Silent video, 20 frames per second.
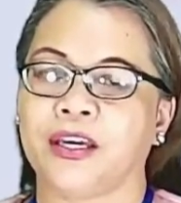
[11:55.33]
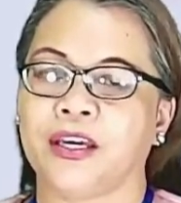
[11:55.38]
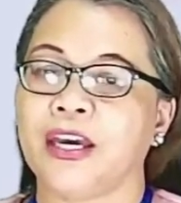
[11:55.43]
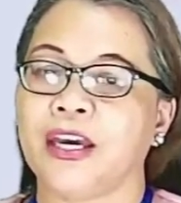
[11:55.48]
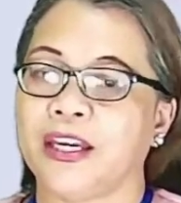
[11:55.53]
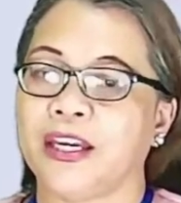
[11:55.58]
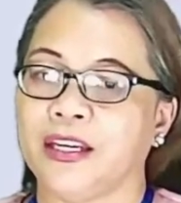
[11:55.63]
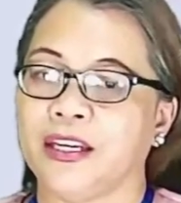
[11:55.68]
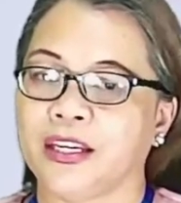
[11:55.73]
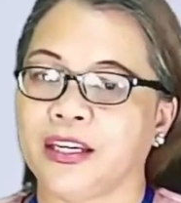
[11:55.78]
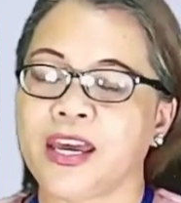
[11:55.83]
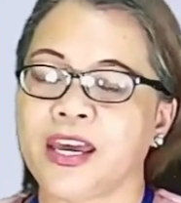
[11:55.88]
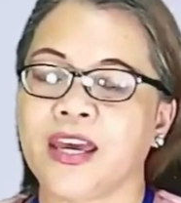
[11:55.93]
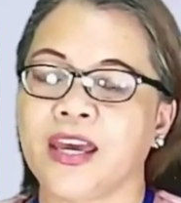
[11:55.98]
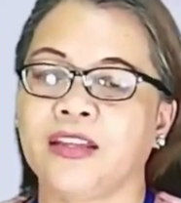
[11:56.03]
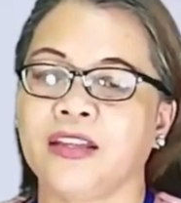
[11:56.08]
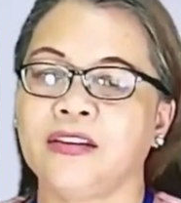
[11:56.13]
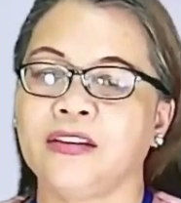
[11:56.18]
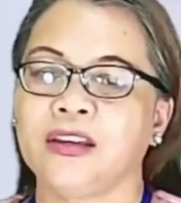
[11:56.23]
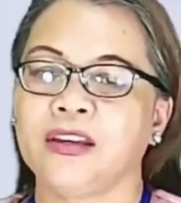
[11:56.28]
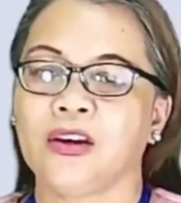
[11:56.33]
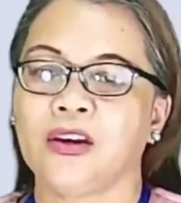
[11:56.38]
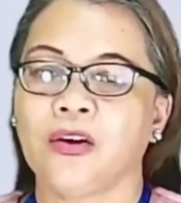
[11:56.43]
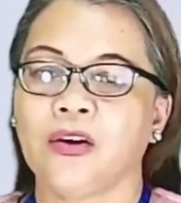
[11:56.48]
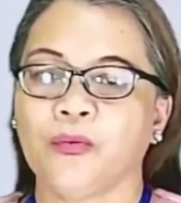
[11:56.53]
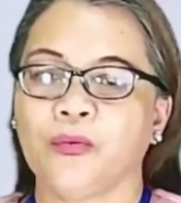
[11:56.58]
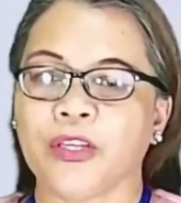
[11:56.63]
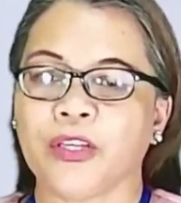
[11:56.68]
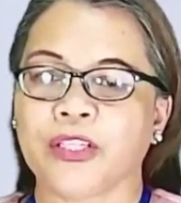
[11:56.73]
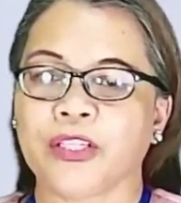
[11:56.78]
And again,
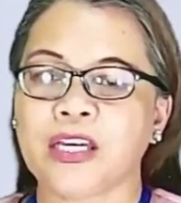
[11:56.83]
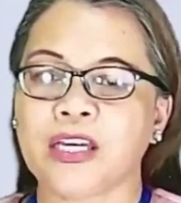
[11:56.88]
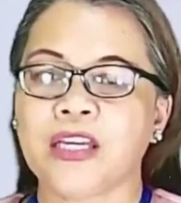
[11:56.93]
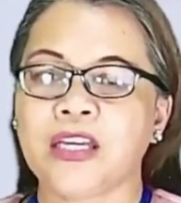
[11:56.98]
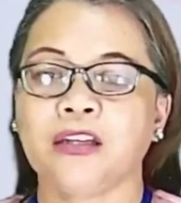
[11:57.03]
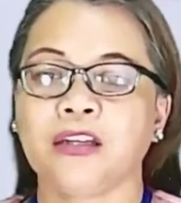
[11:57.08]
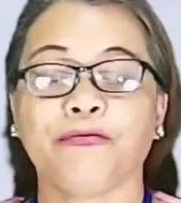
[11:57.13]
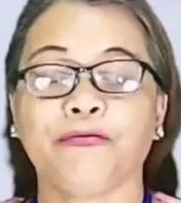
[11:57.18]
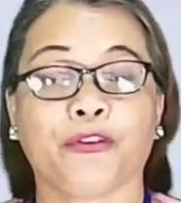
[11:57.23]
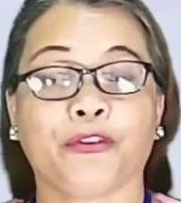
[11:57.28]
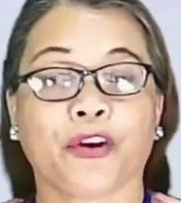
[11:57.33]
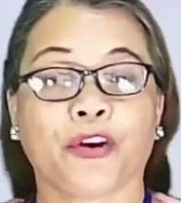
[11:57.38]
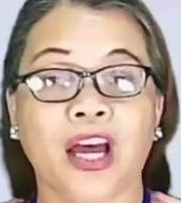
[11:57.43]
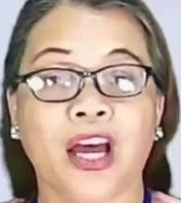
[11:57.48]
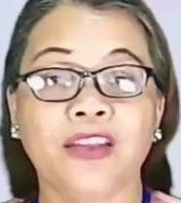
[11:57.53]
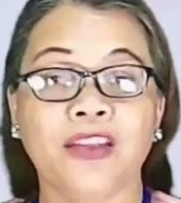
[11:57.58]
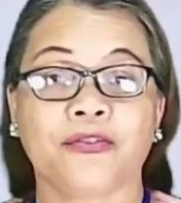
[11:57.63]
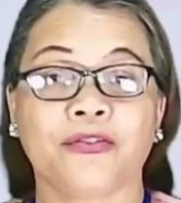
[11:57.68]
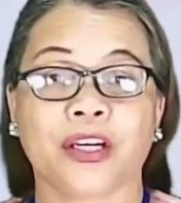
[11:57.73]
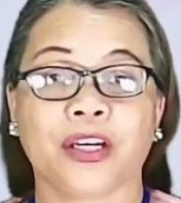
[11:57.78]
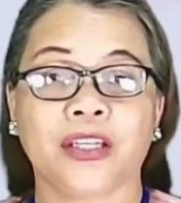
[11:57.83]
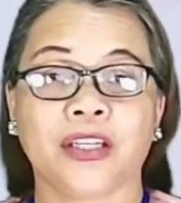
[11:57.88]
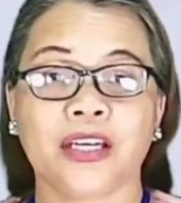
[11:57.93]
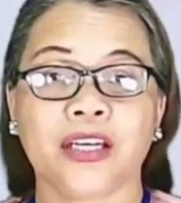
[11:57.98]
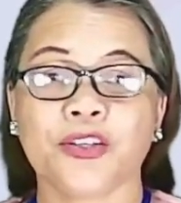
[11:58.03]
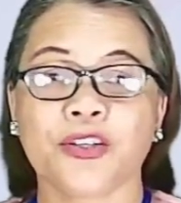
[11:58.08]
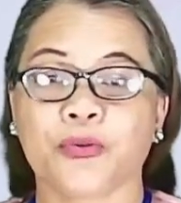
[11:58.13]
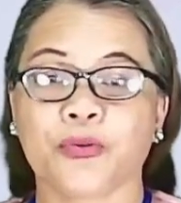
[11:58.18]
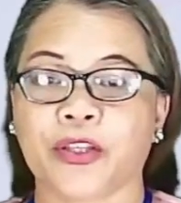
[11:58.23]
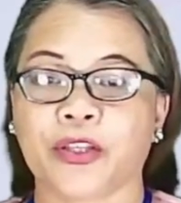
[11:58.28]
we see that 400
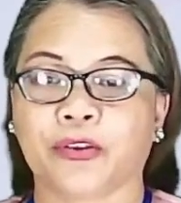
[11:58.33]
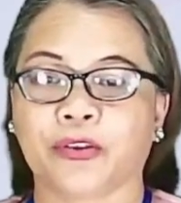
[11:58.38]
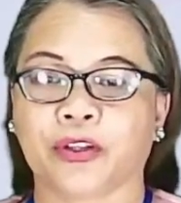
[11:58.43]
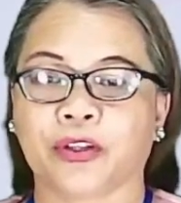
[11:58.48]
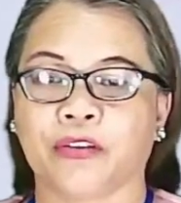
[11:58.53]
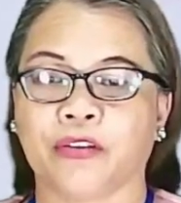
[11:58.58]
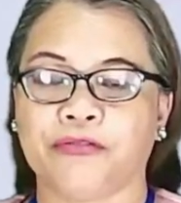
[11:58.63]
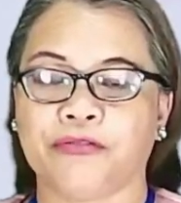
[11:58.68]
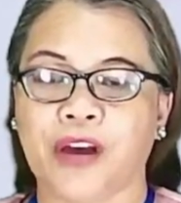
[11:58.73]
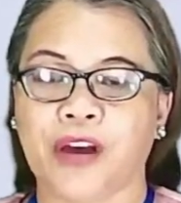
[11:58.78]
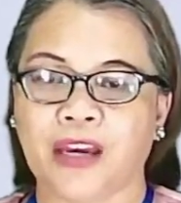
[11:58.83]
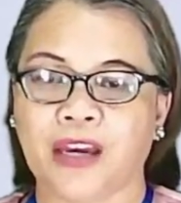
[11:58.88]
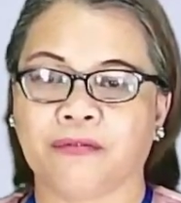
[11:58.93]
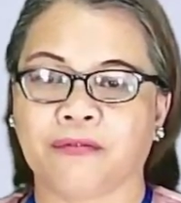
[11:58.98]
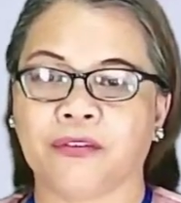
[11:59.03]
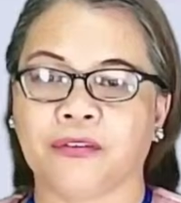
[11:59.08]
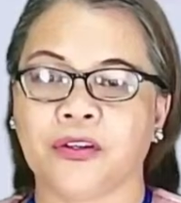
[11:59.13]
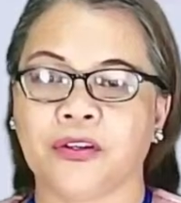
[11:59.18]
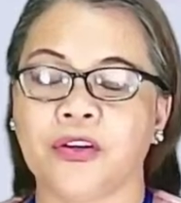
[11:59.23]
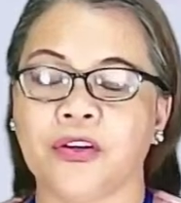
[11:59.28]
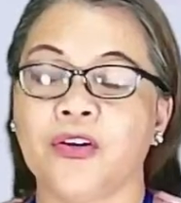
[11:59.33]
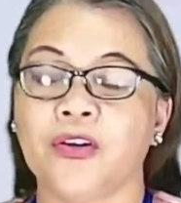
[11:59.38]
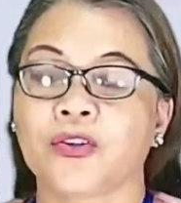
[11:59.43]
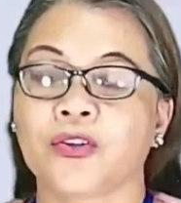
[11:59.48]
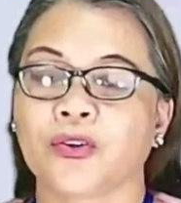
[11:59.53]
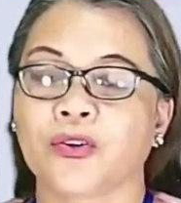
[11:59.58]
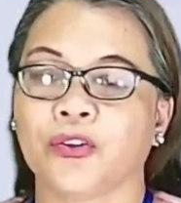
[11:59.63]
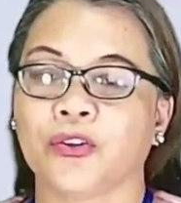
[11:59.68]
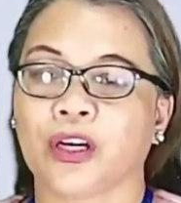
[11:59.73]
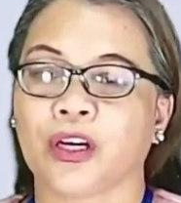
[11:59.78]
is greater than 5.
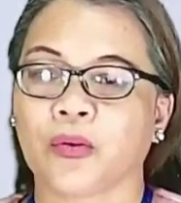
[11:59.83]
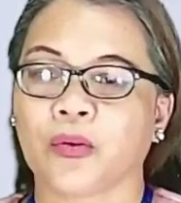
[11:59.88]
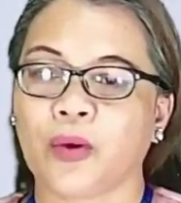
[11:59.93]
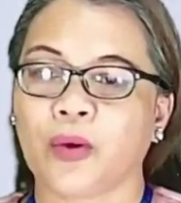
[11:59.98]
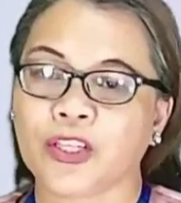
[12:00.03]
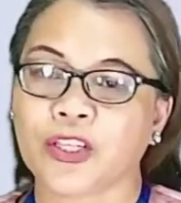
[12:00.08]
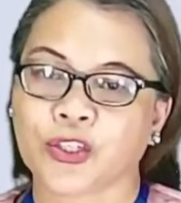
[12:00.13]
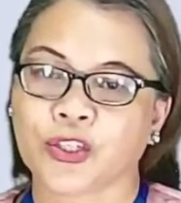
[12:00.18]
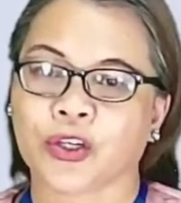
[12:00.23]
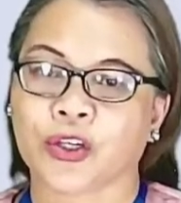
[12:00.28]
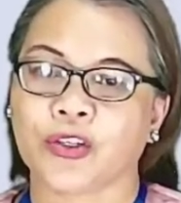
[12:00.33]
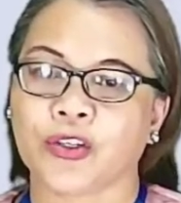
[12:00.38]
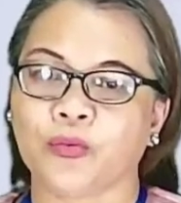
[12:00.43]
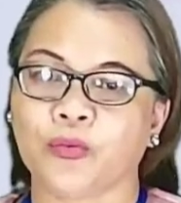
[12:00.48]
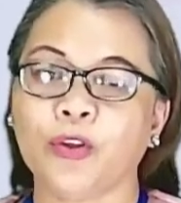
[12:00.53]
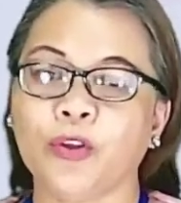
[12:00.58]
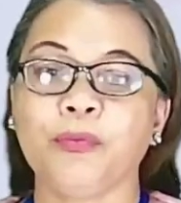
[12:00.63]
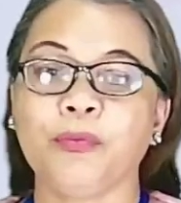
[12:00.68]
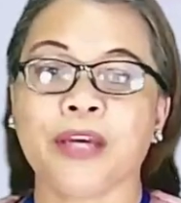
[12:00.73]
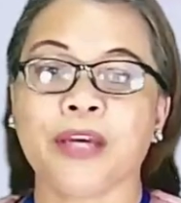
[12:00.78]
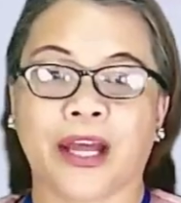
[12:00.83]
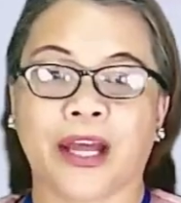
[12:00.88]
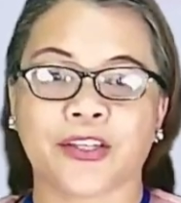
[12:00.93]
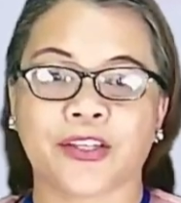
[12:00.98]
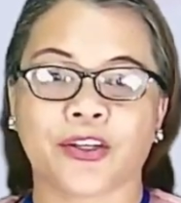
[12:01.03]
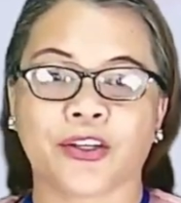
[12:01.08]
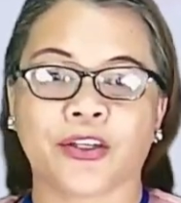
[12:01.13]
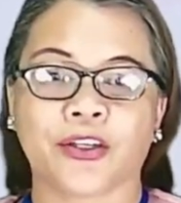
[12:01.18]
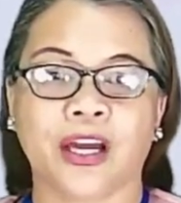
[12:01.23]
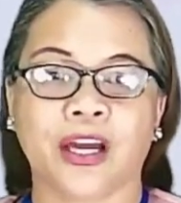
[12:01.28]
So the question would be
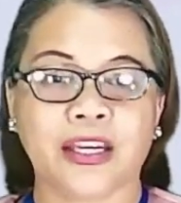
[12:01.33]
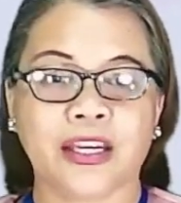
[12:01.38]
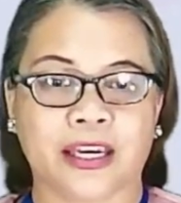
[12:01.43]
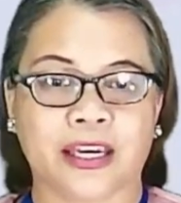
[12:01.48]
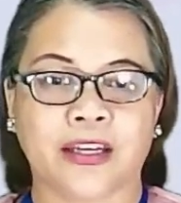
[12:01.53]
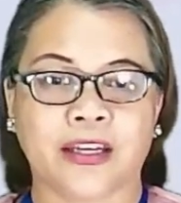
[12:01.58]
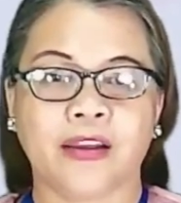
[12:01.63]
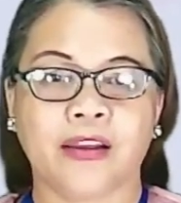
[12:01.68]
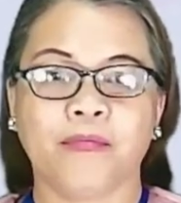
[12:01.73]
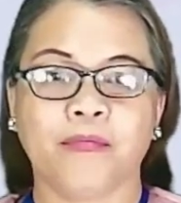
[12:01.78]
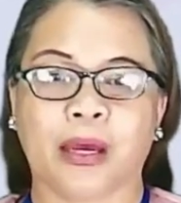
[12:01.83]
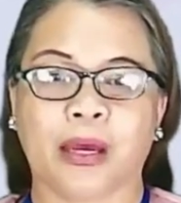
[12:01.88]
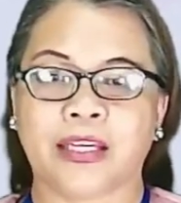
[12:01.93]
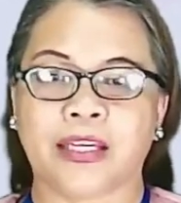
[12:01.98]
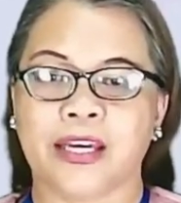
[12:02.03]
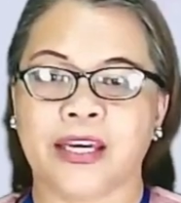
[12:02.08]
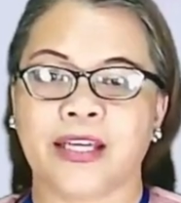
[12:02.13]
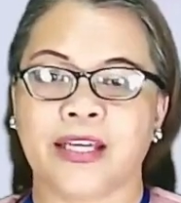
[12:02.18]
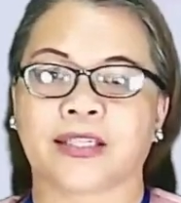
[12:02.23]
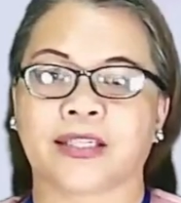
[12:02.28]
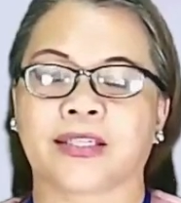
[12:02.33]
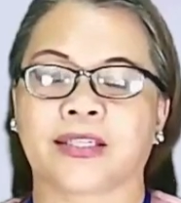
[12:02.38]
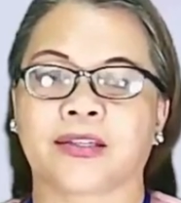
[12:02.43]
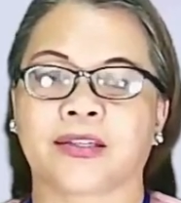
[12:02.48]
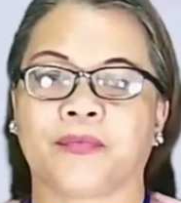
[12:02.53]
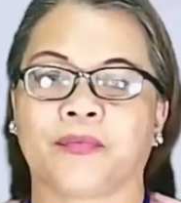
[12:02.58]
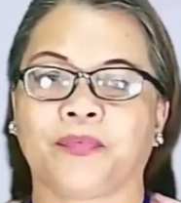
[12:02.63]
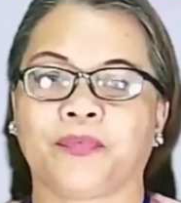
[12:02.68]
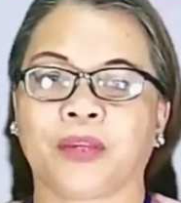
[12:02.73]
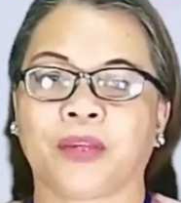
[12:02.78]
answered again by
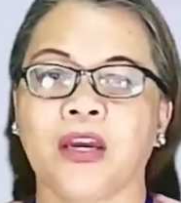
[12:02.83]
yes.